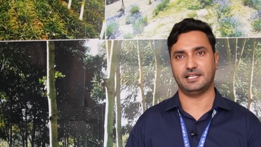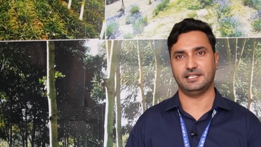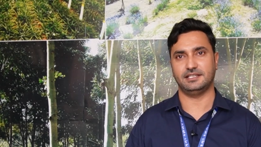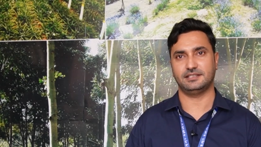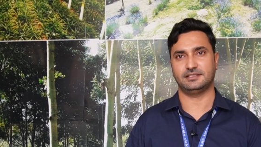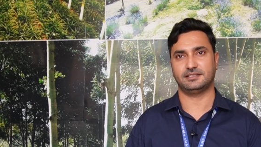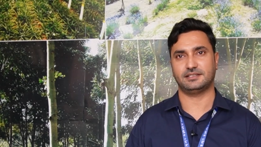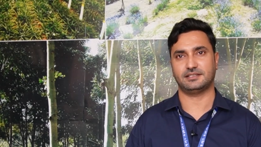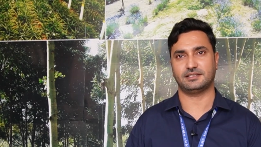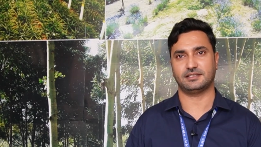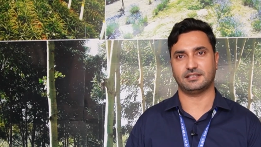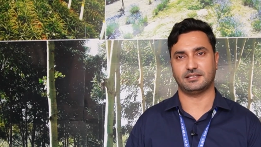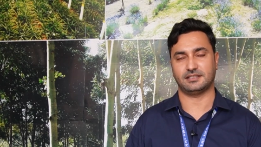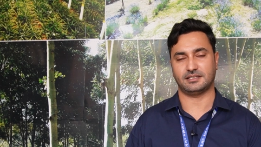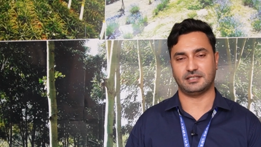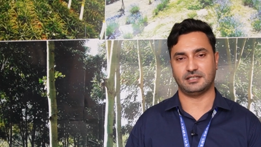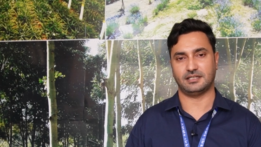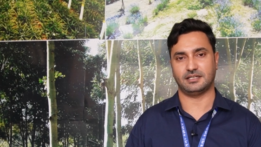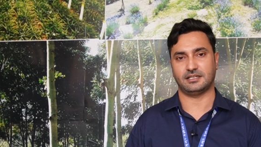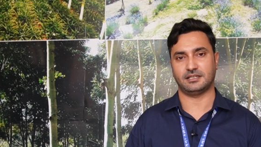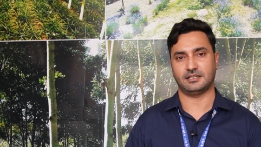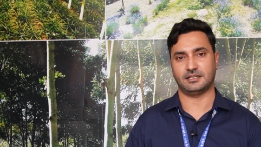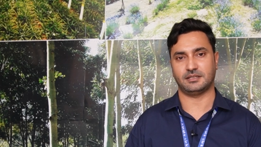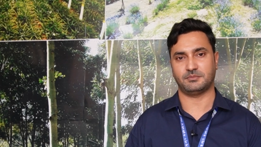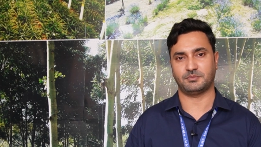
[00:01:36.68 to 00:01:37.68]
is
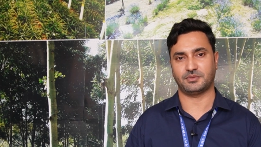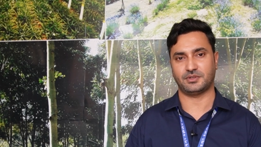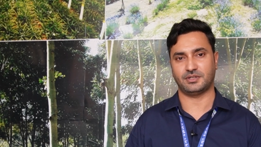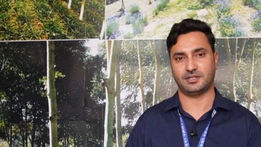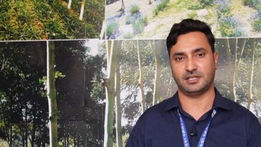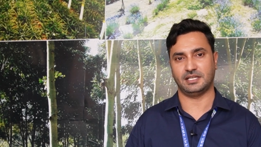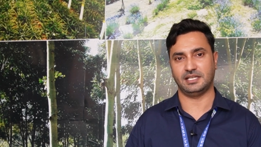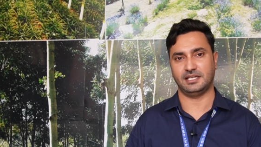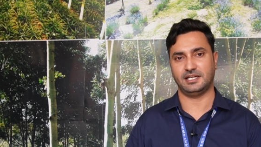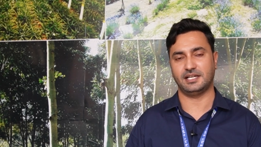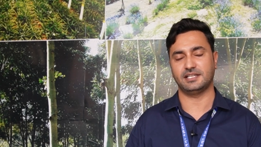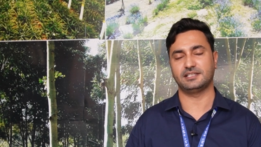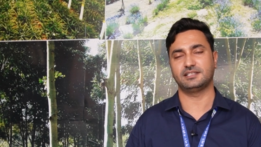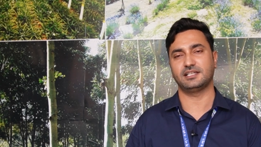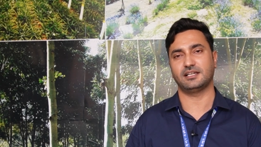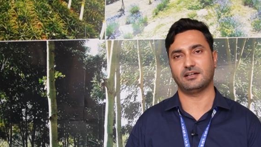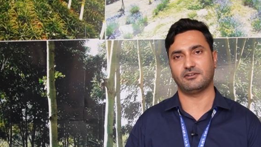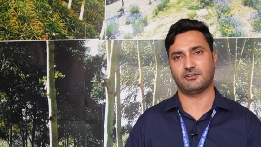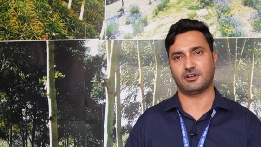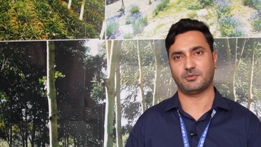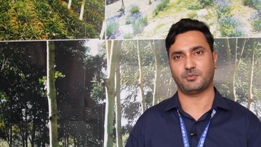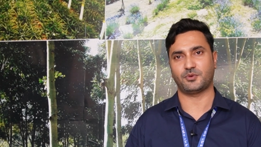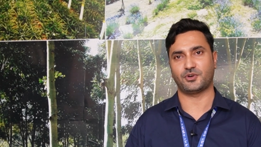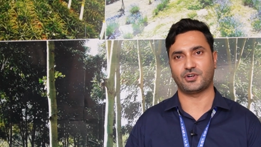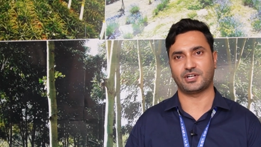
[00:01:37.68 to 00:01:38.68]
increasing
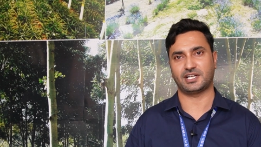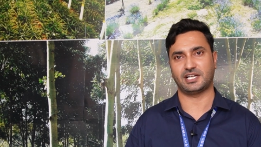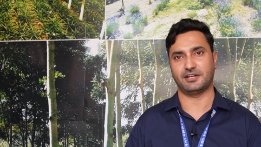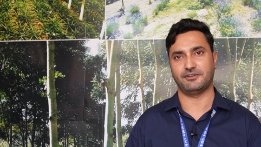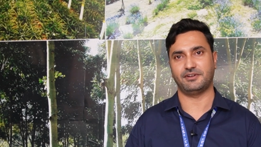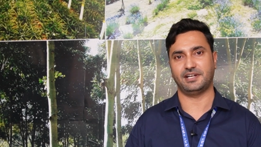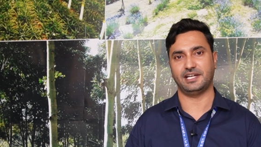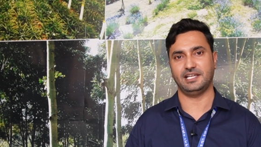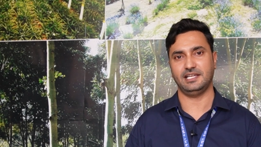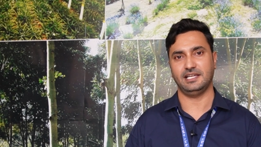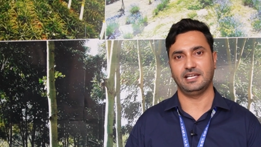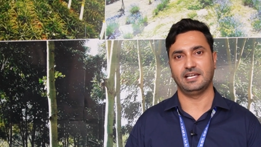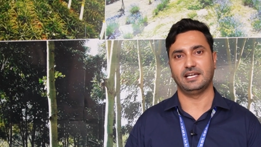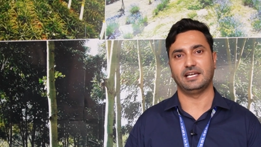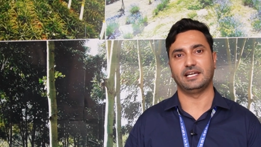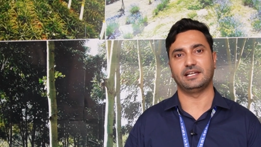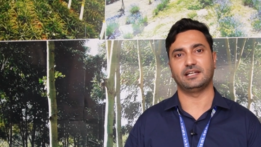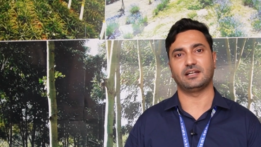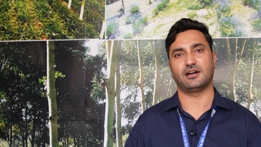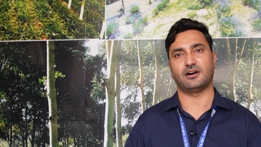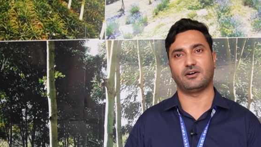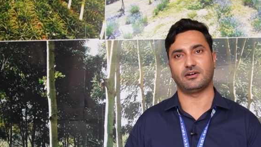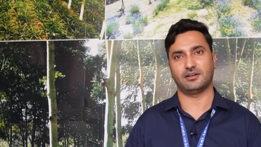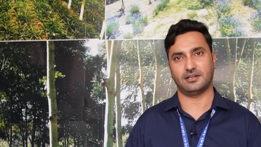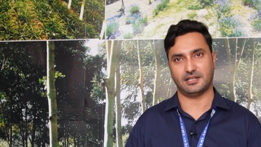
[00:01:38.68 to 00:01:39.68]
our productivity
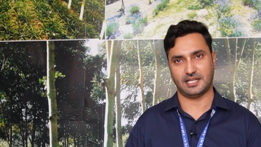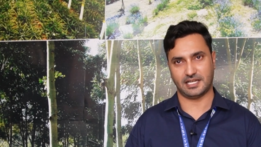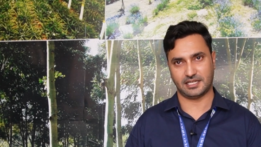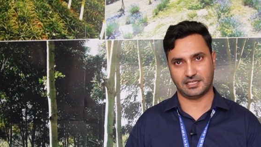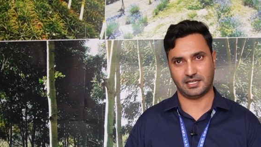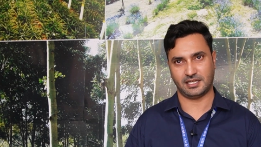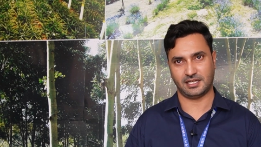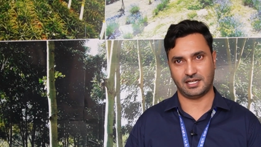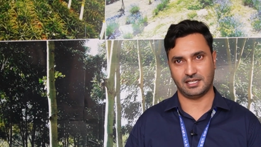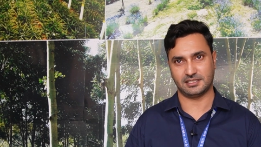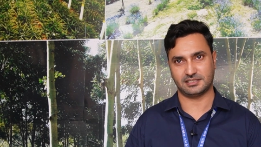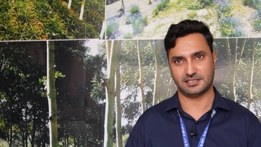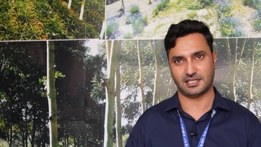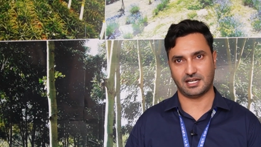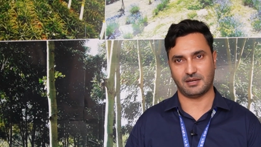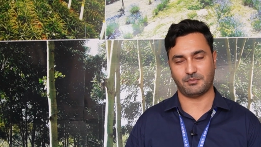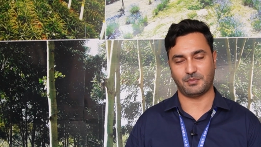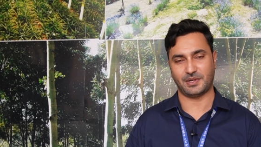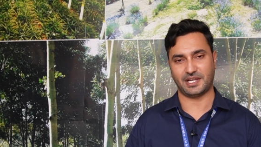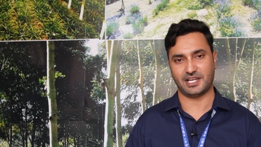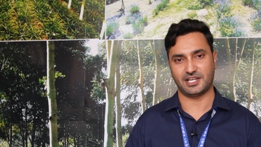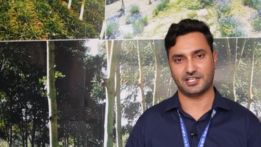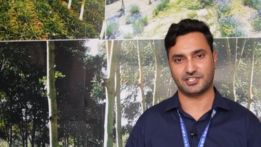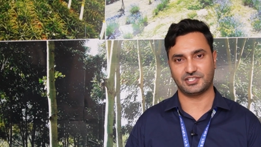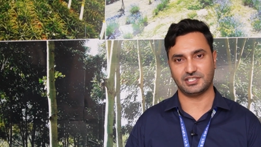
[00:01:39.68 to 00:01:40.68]
in all agriculture
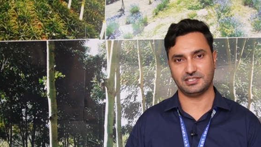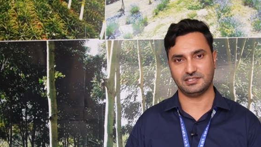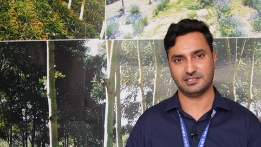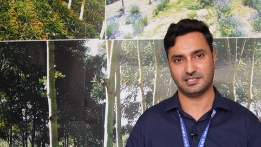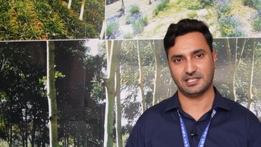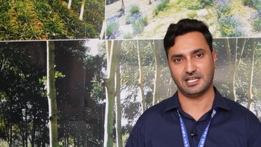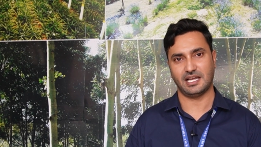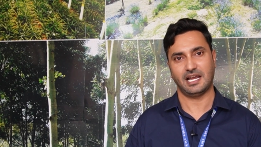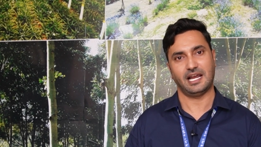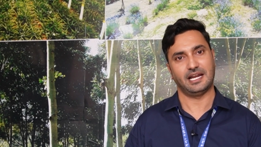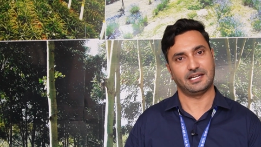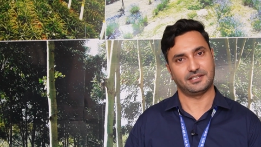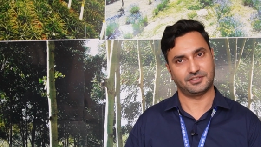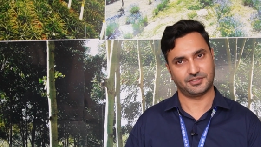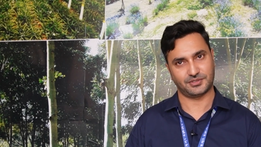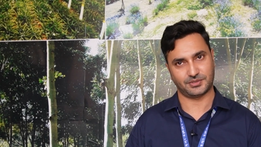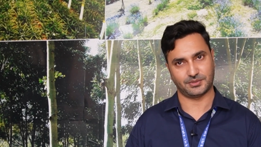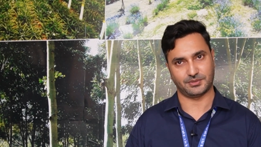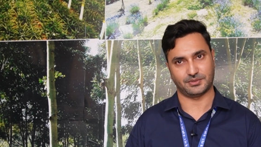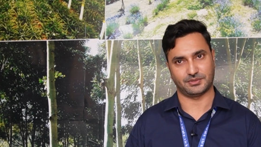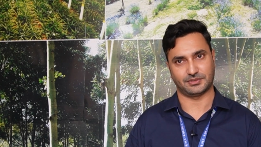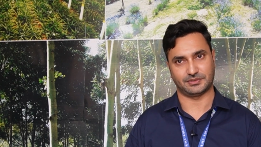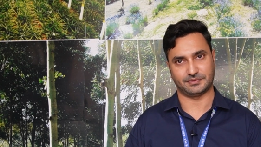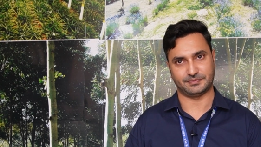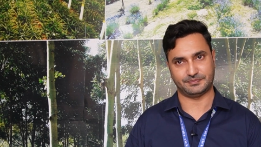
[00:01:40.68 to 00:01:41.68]
applications and
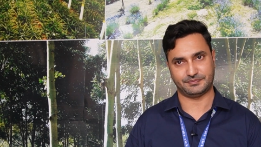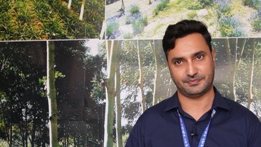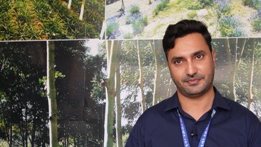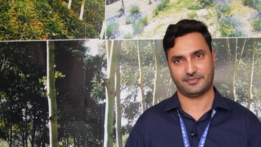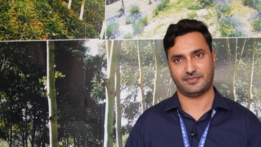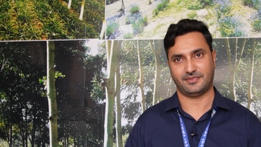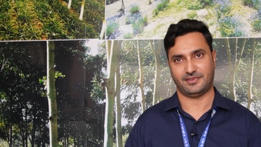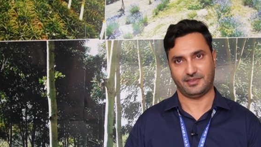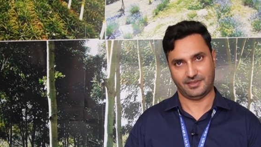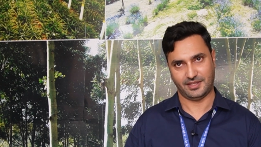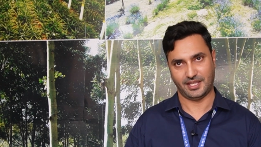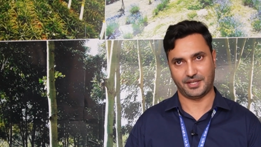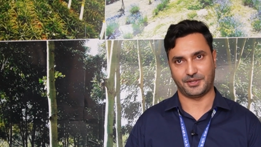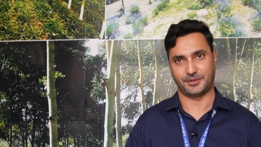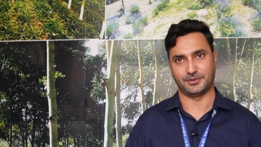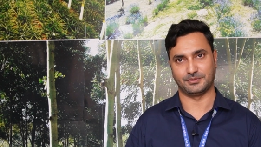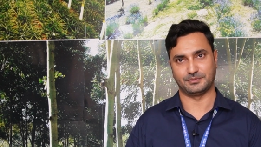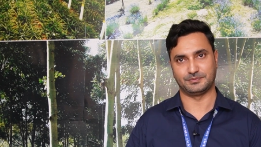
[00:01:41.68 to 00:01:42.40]
so on. Thank